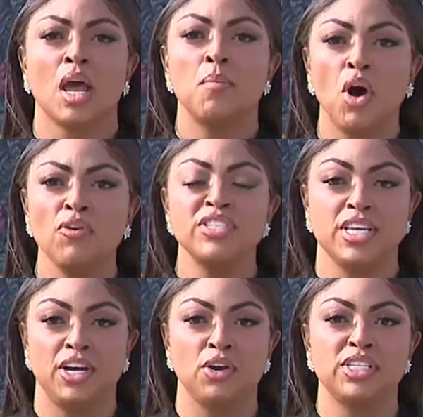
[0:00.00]
Both
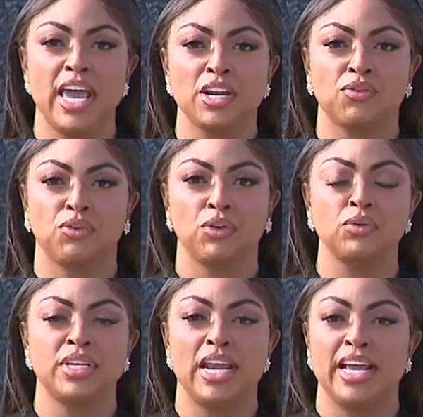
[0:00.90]
Senator Ted
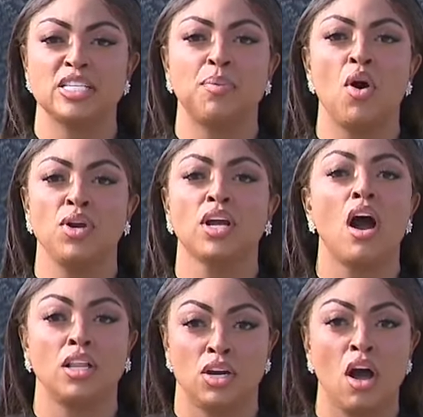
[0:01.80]
Cruz and his opponent
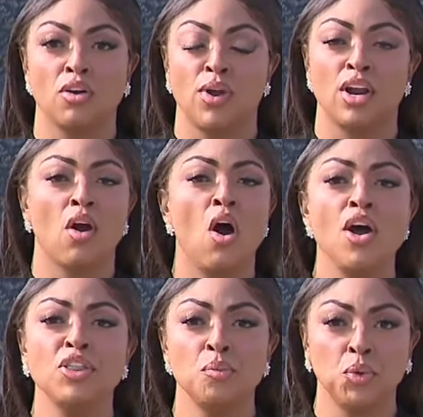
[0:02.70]
Colin Allred are
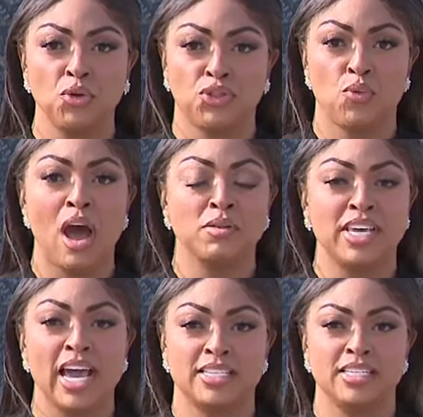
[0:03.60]
on the move throughout
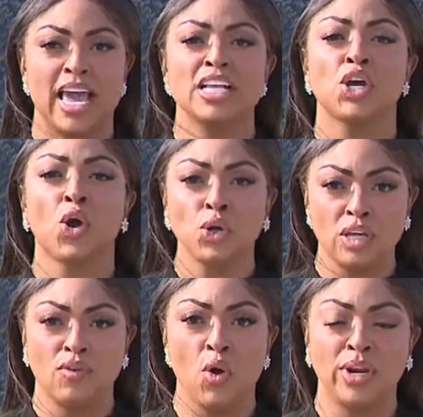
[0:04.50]
Texas as
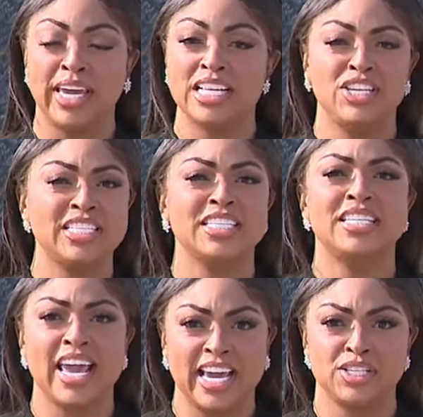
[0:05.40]
early voting is just
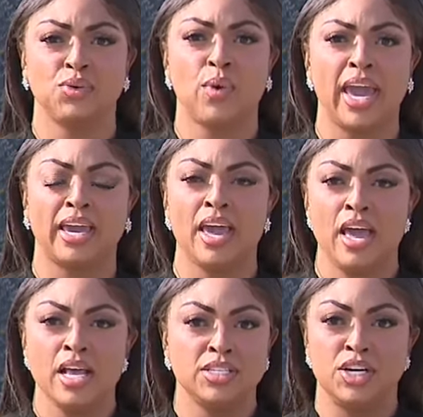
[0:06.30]
days away.
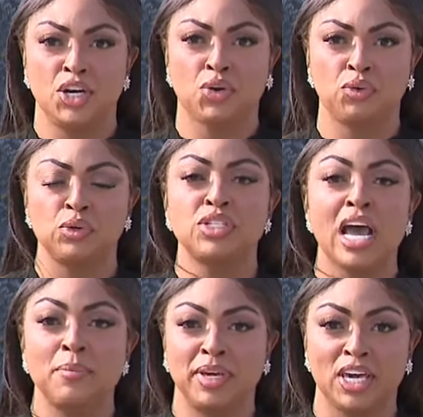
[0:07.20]
Senator Cruz
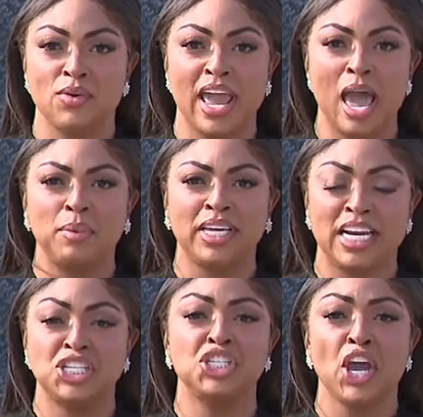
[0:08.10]
stopped here in Abilene
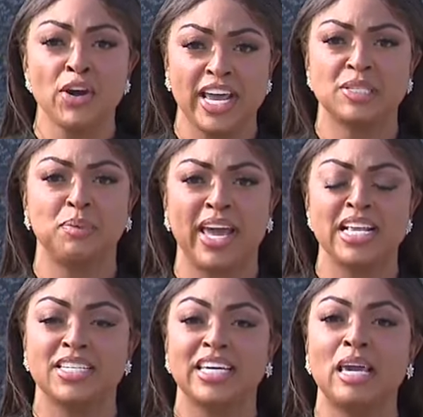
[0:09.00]
and shared his
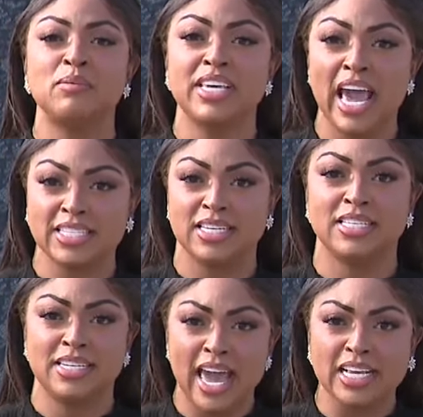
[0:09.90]
plans to keep
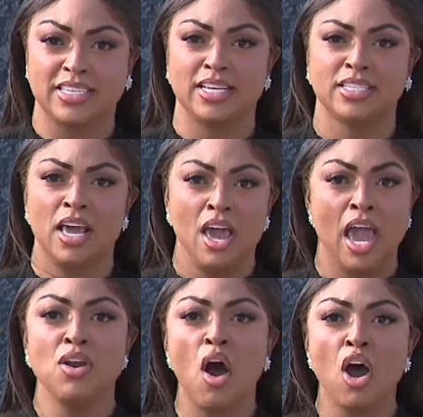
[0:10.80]
Texas Texas,
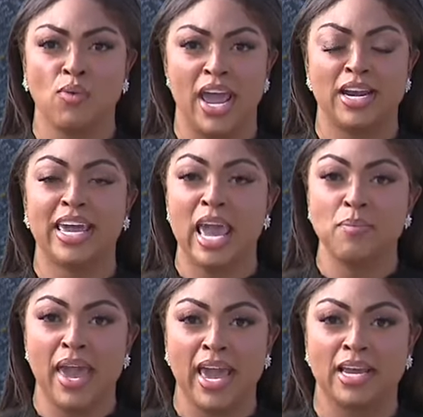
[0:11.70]
and Allred
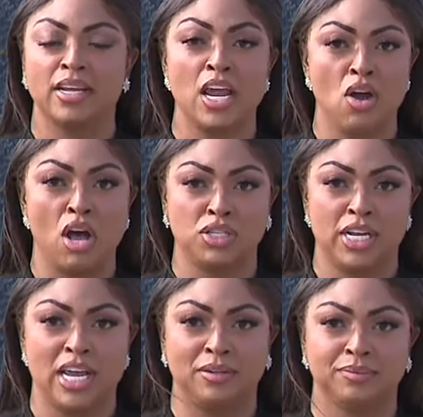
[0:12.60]
campaigned in Austin.